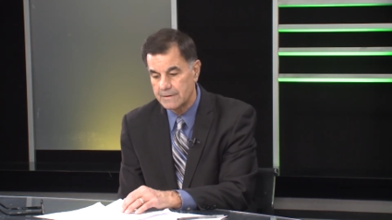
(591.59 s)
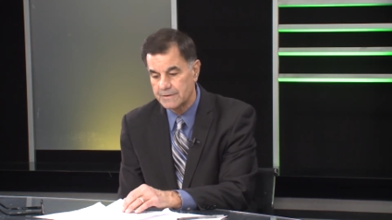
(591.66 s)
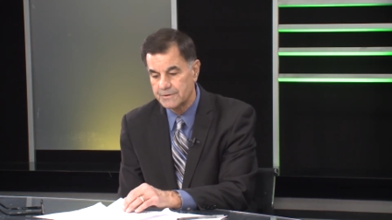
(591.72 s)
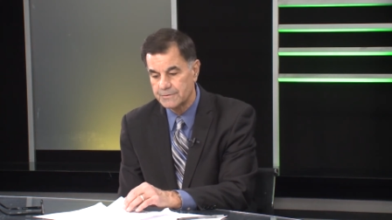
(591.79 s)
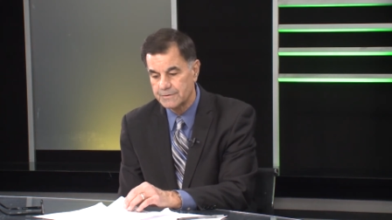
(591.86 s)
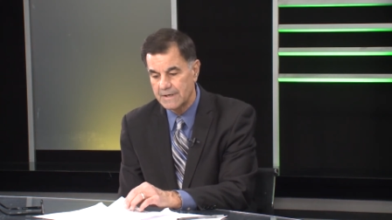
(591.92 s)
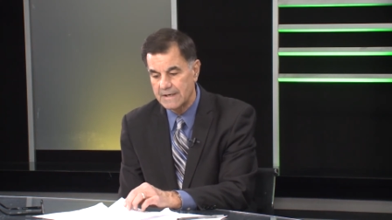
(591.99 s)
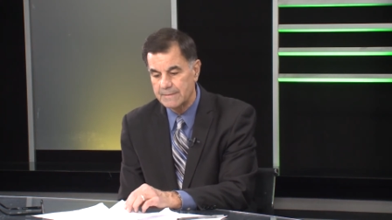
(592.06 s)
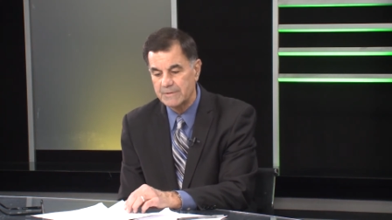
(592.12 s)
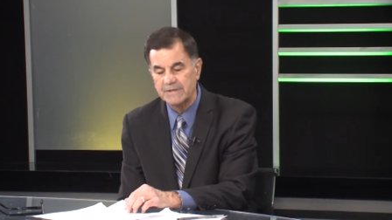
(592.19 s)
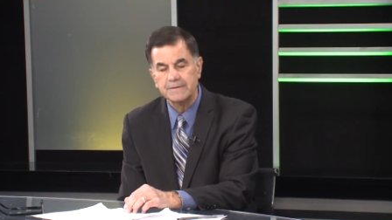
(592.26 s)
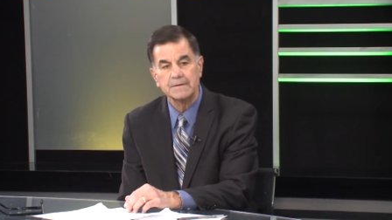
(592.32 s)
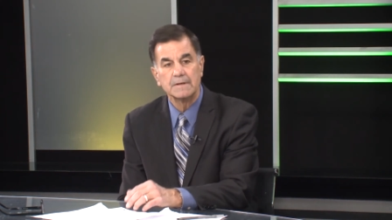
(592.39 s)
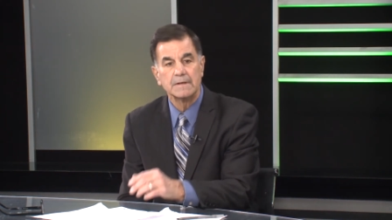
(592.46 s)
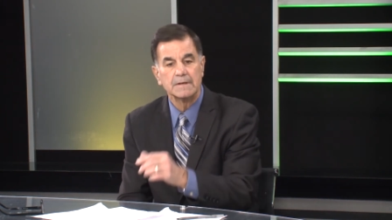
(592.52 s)
you name it,
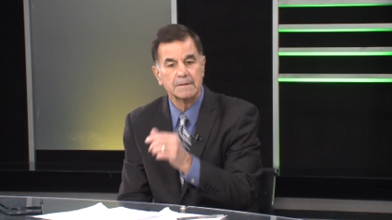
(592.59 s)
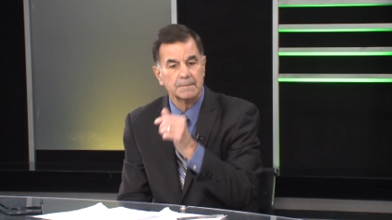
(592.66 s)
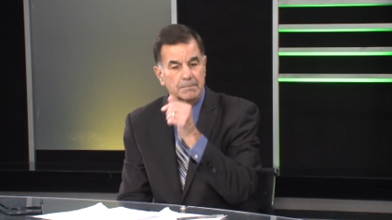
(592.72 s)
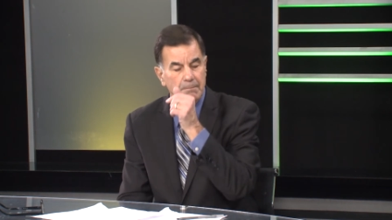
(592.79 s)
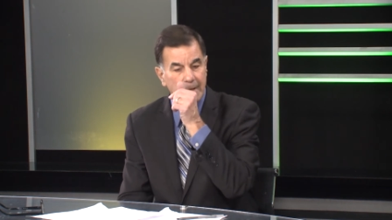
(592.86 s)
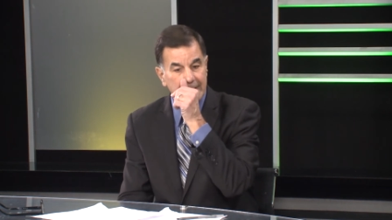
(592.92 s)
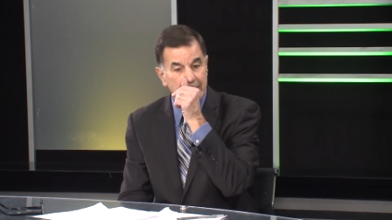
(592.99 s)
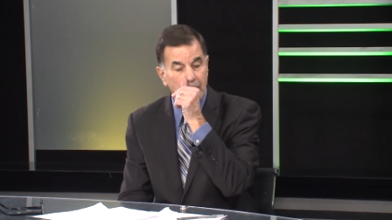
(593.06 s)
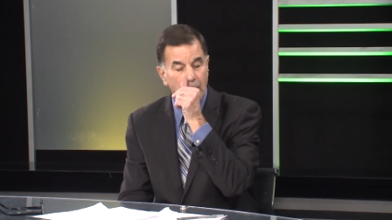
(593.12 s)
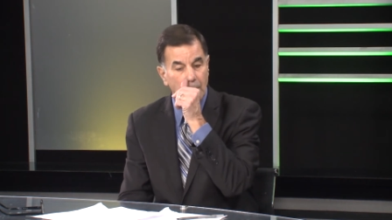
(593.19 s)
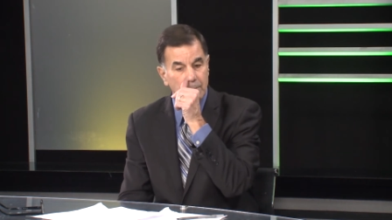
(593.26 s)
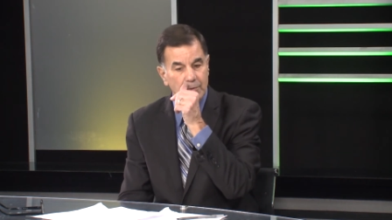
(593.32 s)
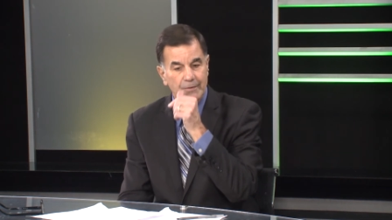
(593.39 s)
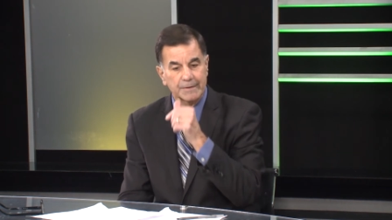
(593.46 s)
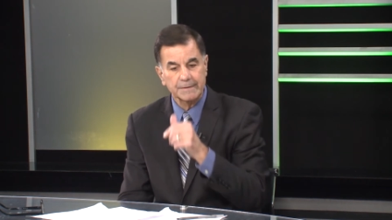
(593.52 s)
Mike
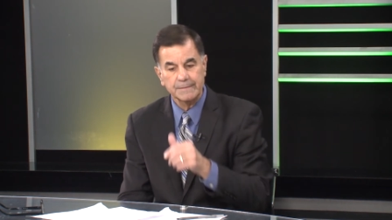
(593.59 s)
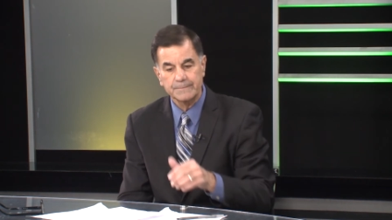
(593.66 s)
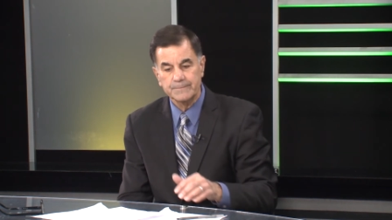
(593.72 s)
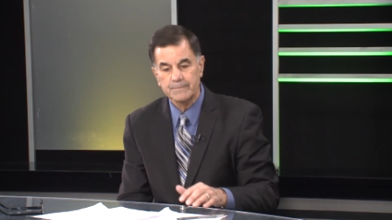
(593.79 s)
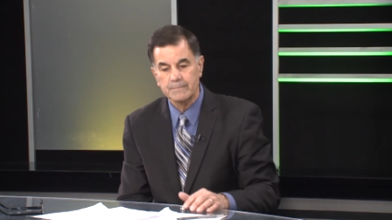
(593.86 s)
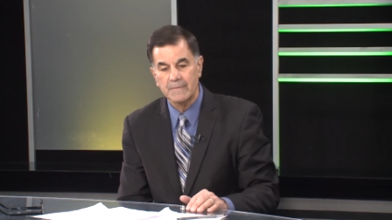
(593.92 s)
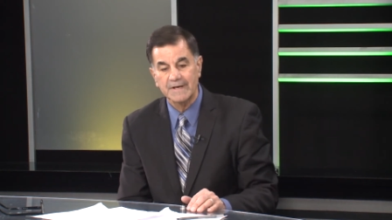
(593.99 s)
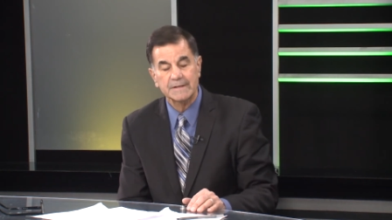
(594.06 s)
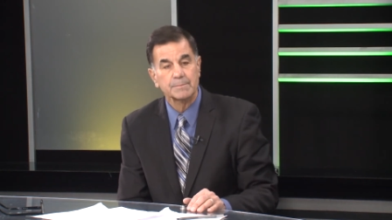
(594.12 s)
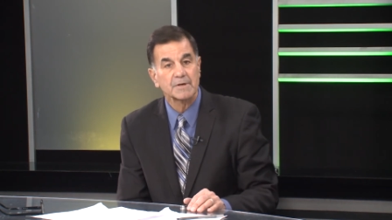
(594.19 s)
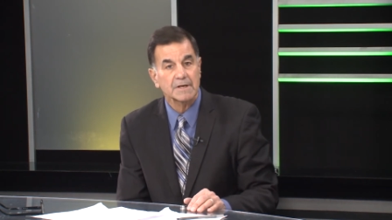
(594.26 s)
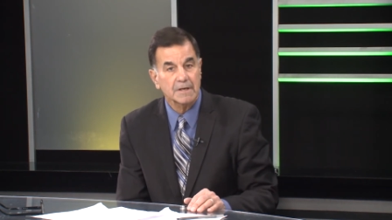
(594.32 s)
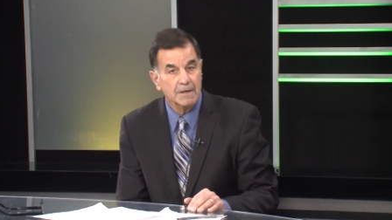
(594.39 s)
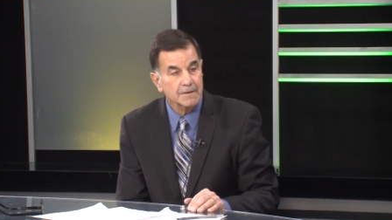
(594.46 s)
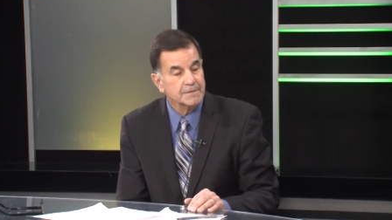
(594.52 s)
Holmgren, Mike
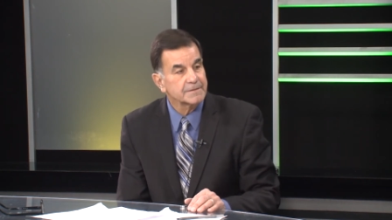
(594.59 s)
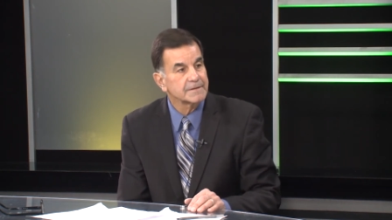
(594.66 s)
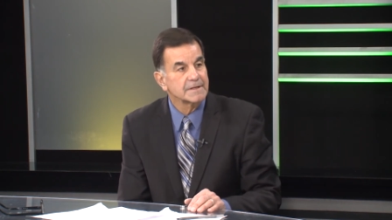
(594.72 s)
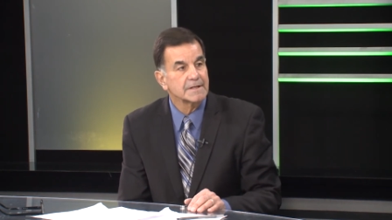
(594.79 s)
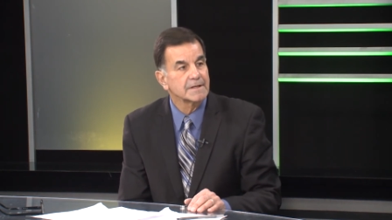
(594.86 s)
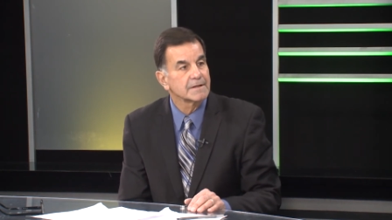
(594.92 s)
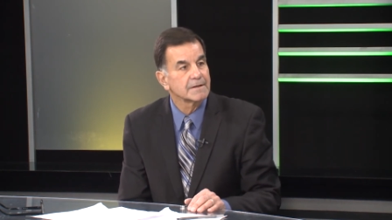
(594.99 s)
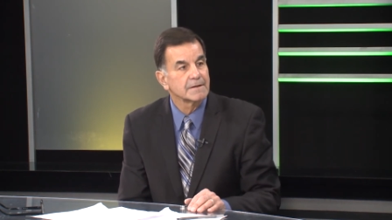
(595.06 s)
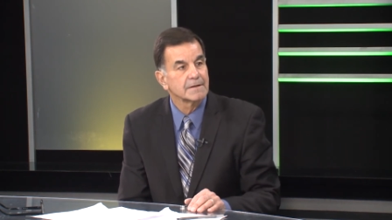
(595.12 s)
McCarthy.